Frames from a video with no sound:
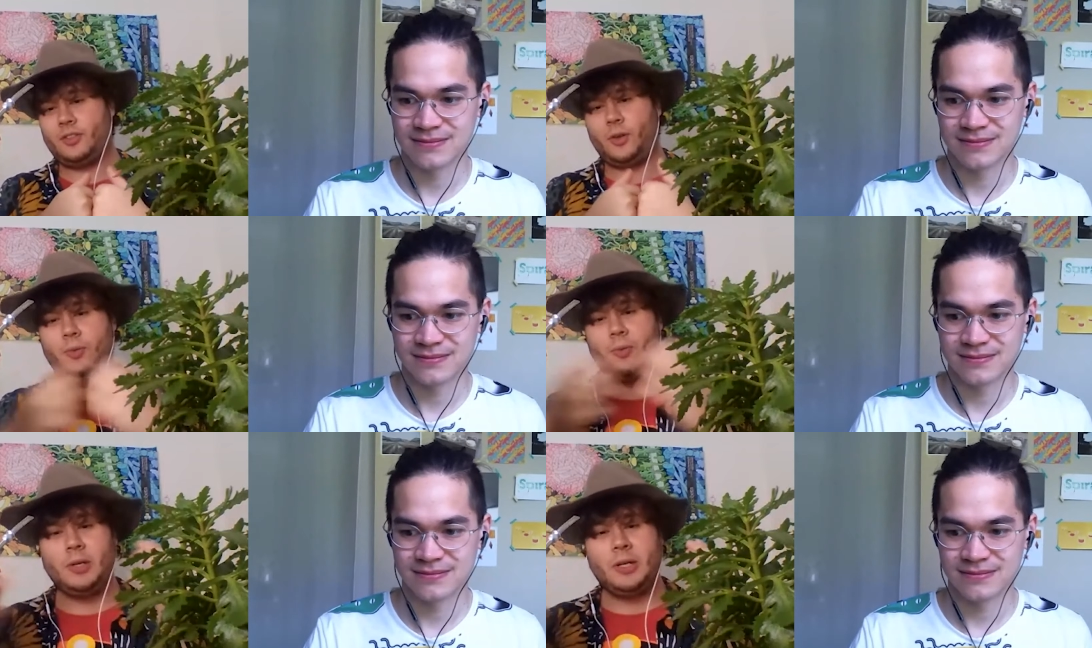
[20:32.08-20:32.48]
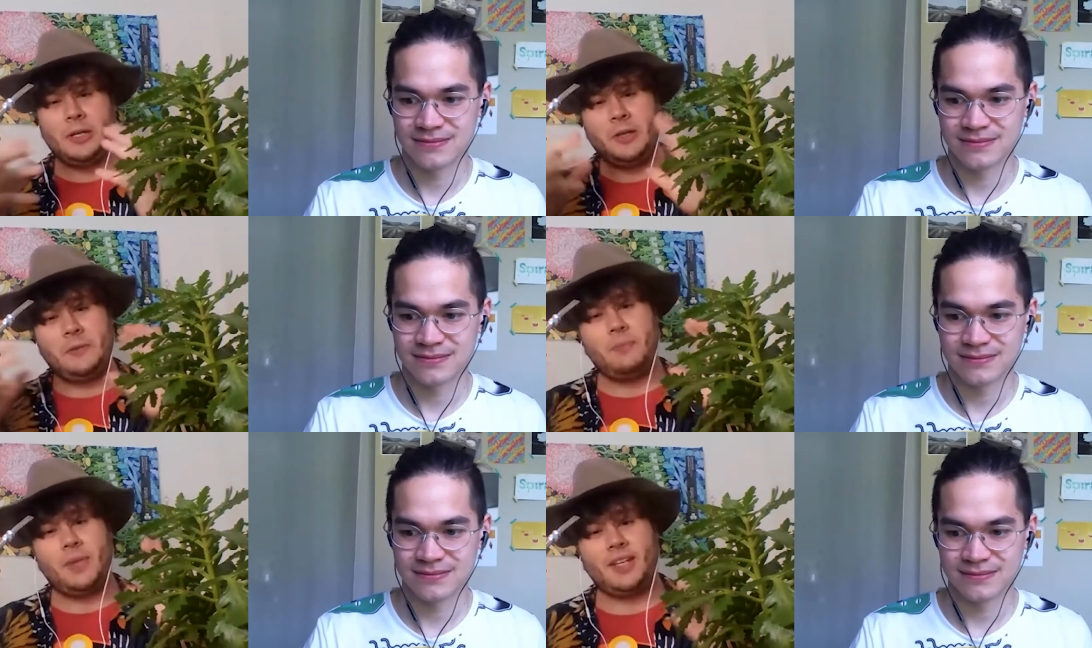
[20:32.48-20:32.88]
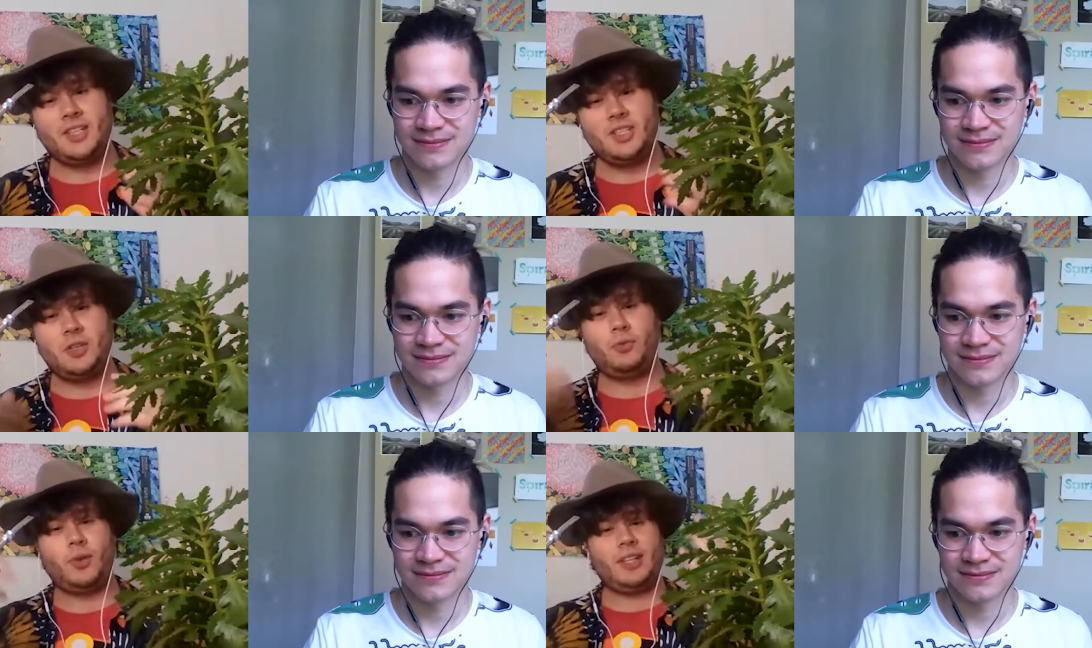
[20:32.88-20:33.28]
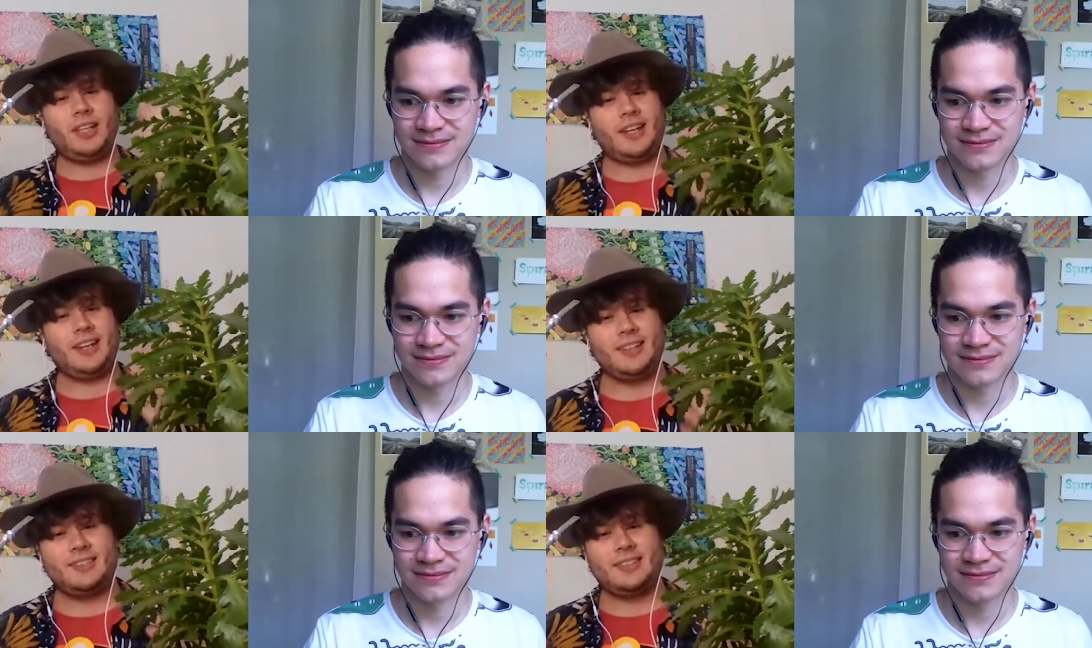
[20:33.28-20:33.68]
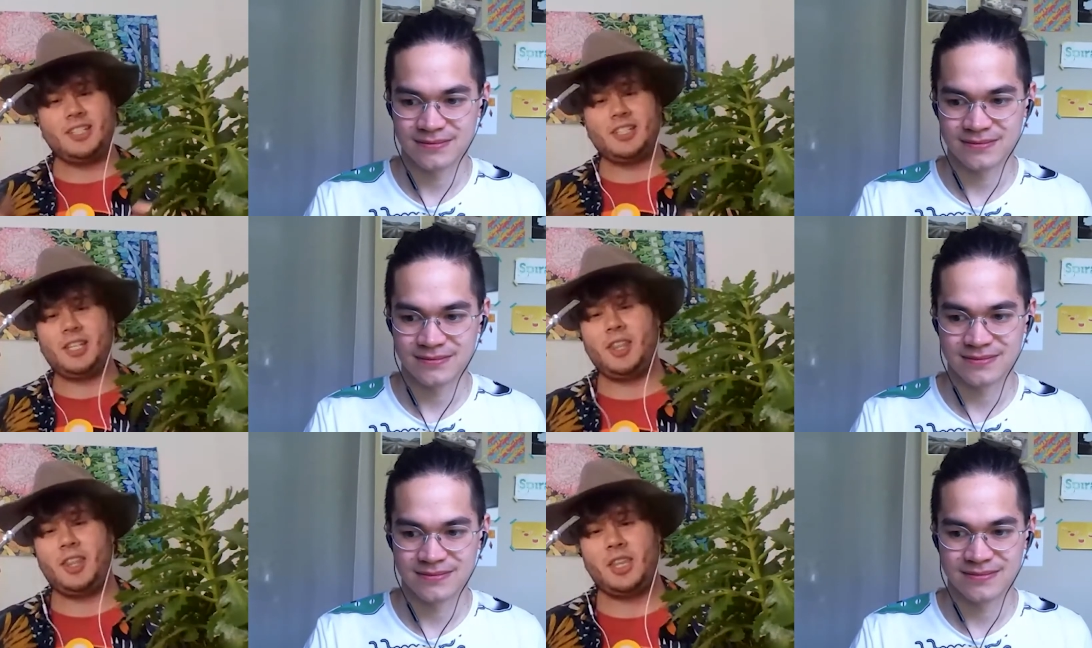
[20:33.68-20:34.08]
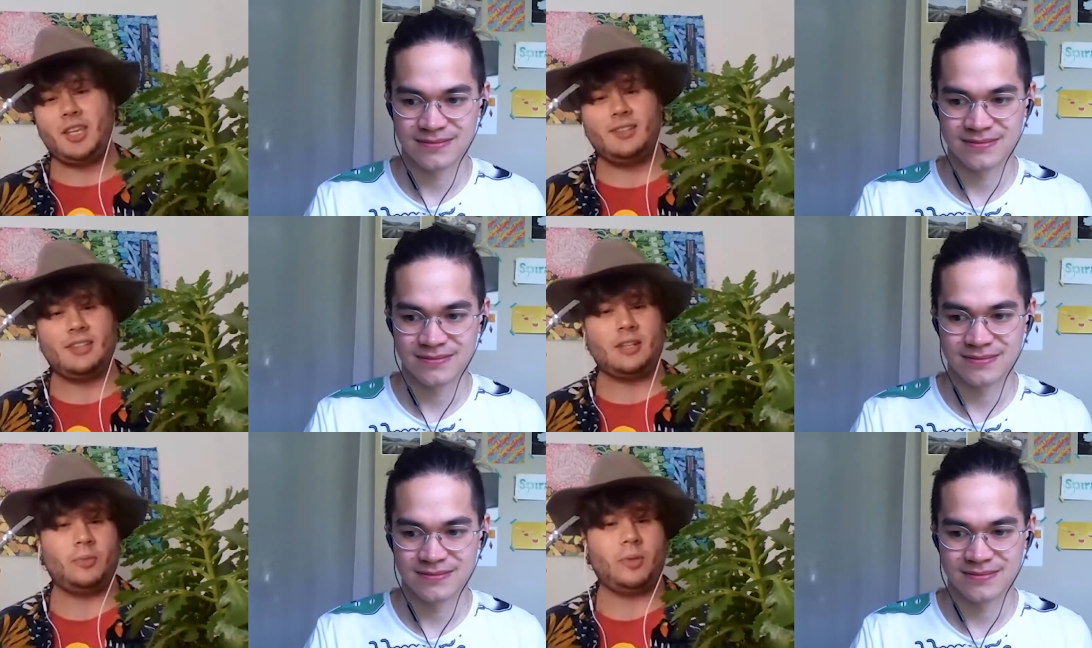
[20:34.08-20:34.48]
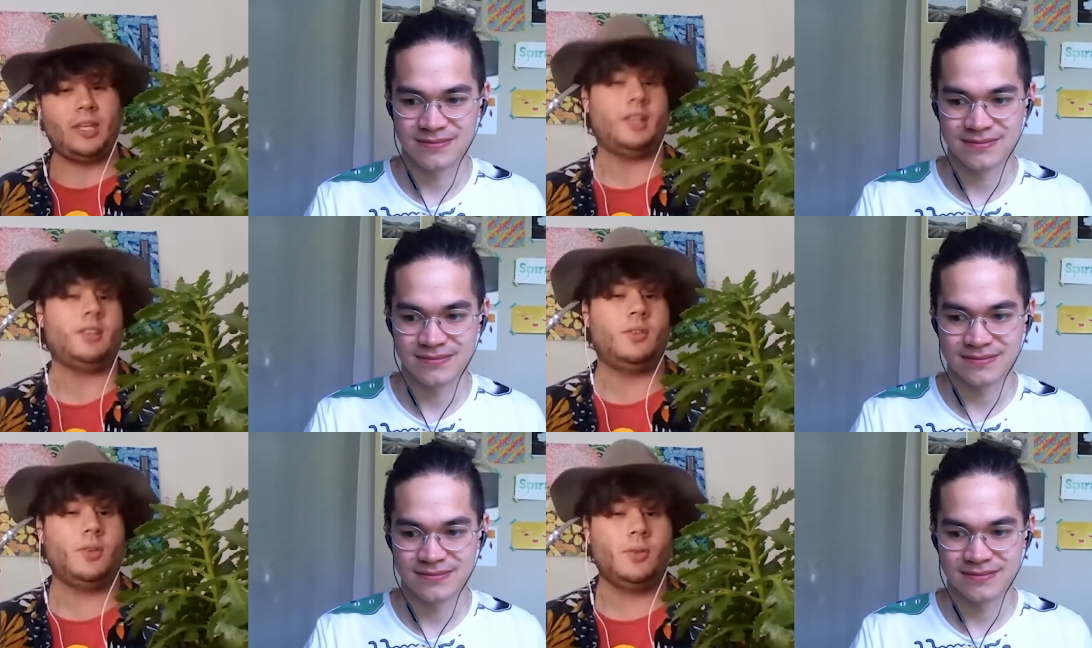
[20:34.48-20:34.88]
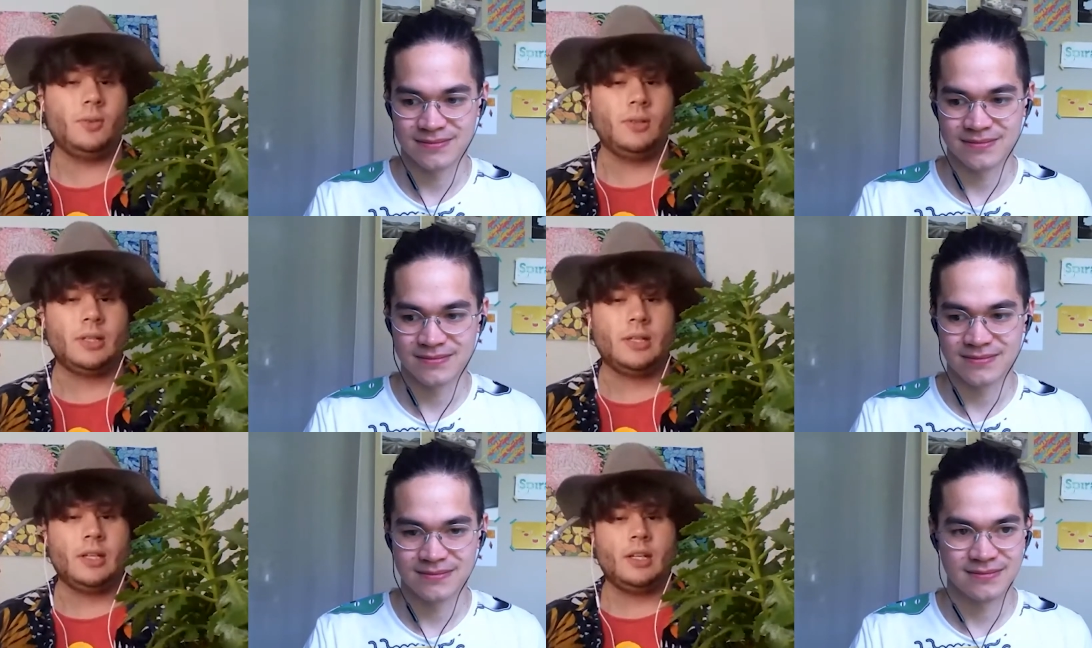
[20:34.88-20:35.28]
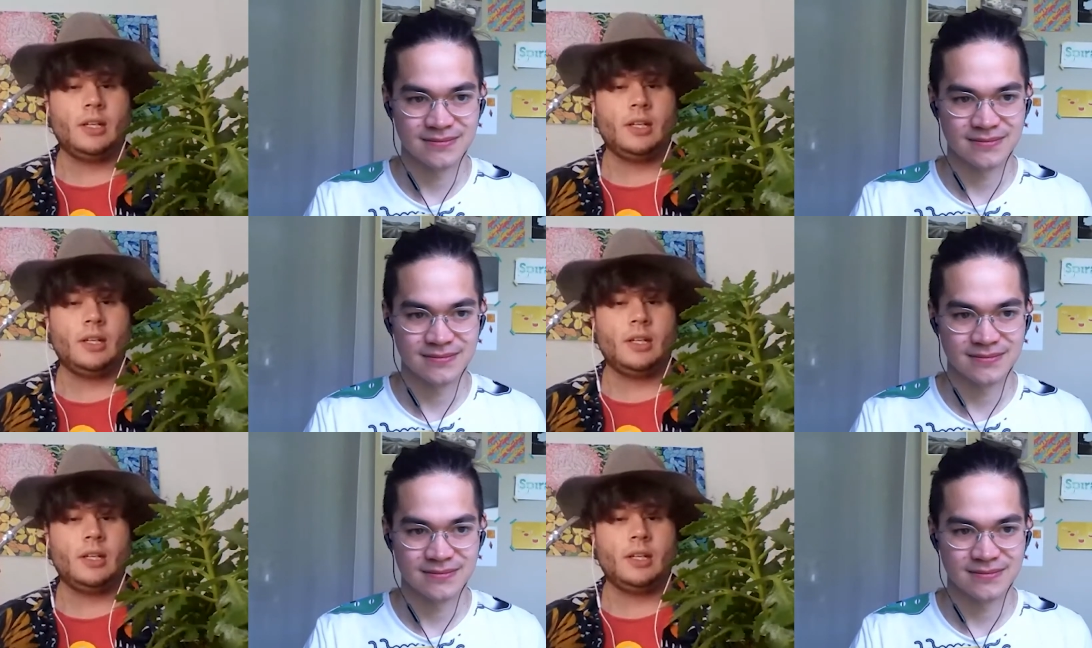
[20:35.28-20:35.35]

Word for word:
Speaker 1: are so many different and exciting things that we can do.